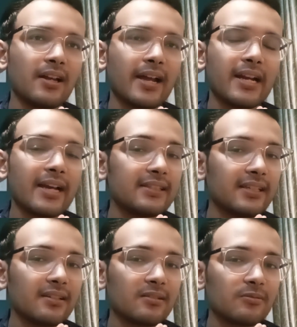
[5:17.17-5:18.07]
And I
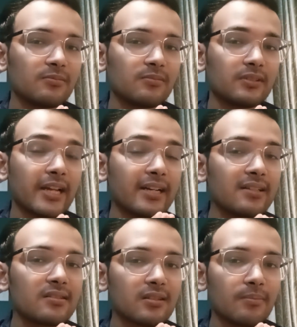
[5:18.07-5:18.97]
think that
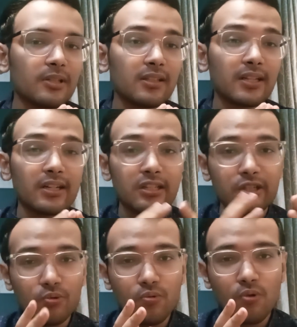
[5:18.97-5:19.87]
is something that
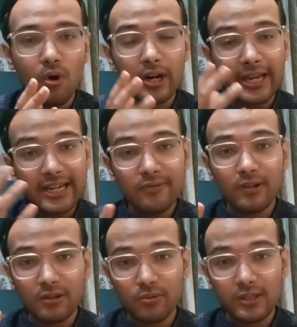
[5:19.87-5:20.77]
you or
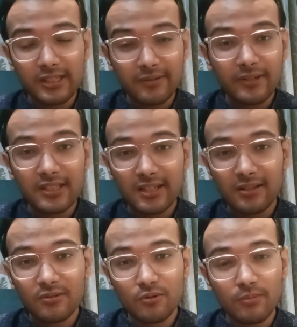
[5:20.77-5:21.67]
anyone who is
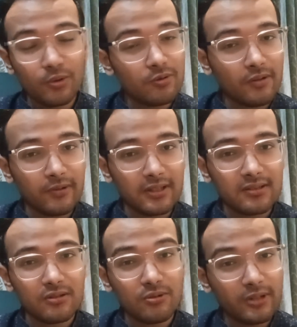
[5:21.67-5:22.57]
investing through mutual
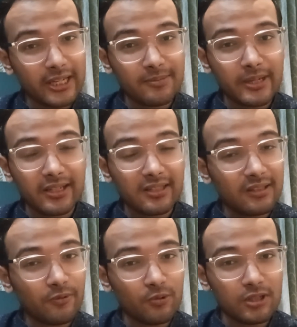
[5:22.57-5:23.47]
funds should expect in
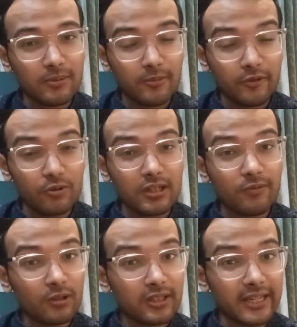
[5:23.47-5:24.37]
the foreseeable future
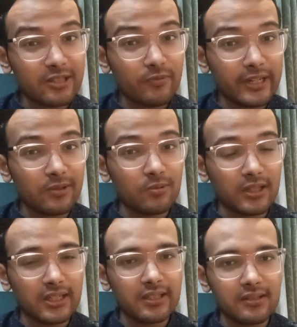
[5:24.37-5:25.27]
for the next 20 to
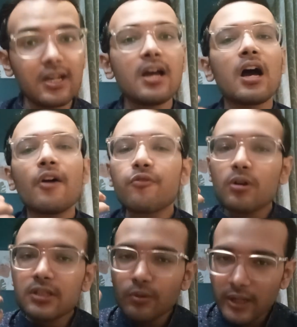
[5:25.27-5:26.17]
30 years. Of
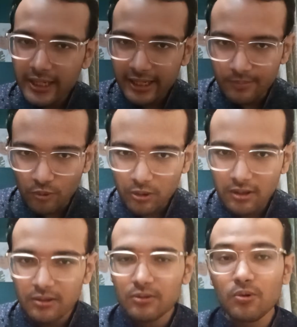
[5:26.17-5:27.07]
course, you can get
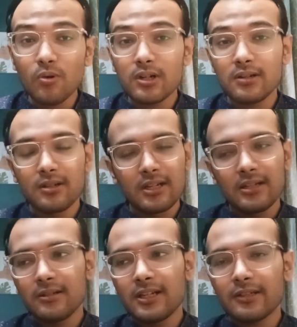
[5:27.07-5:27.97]
more. Don't
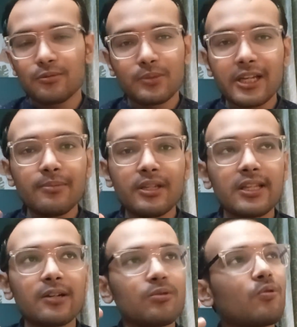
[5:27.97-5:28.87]
like kill me
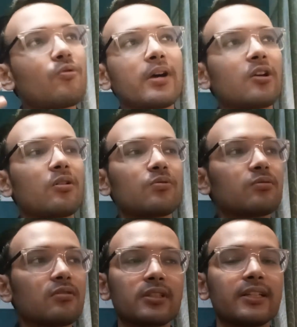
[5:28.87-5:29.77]
that, oh my God,
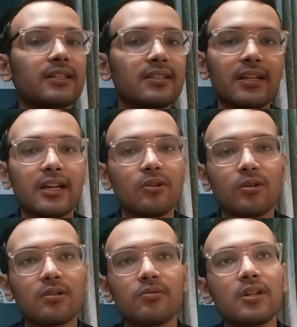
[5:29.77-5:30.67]
Rutu said this and I
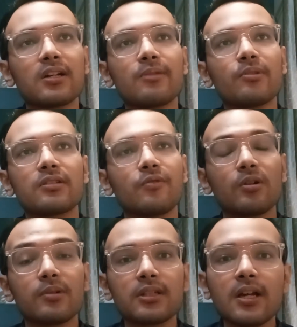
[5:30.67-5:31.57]
got 13%,
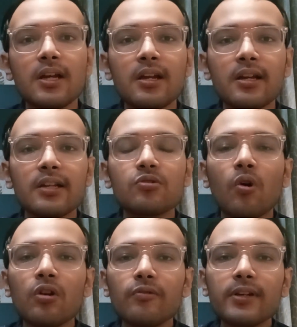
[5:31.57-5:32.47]
14%. It's
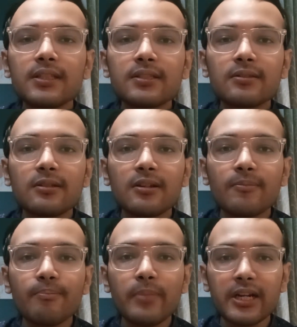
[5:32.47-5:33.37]
always
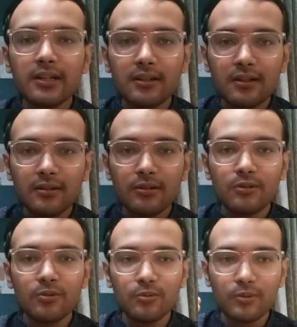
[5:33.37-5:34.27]
better
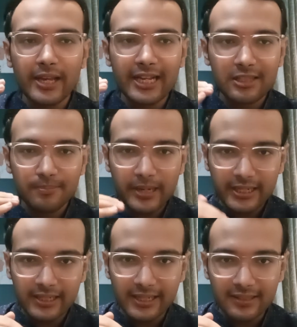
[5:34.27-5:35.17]
to
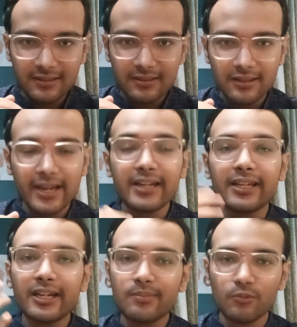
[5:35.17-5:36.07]
expect less and
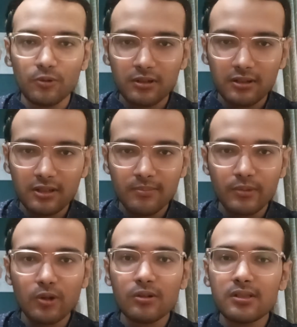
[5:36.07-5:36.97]
get more,
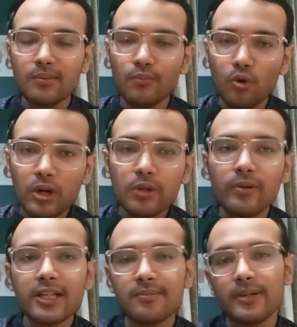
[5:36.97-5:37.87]
because the more you
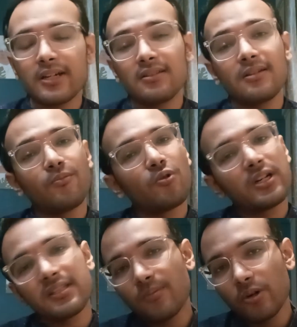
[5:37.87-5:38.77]
expect, the more
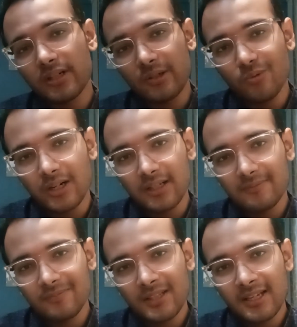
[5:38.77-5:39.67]
disappointed you are.
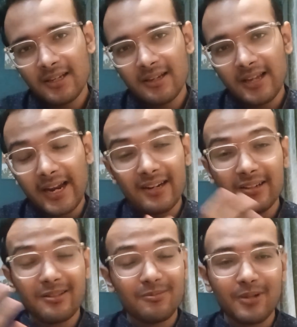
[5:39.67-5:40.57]
And
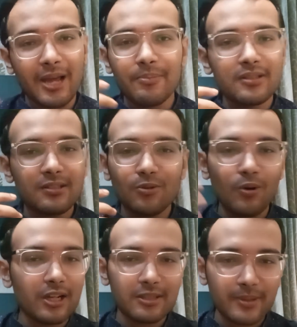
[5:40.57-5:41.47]
it happens in
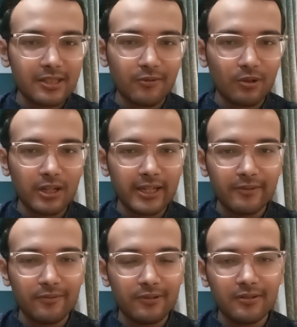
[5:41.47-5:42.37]
all aspects of our
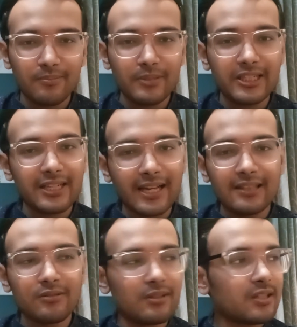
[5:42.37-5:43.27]
life, be it
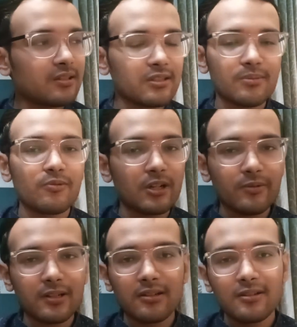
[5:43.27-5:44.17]
health, relationships,
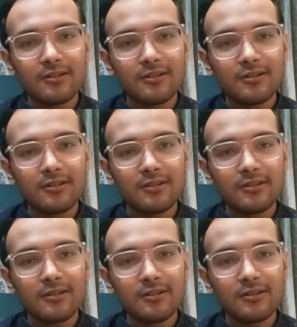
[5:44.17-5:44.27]
whatever.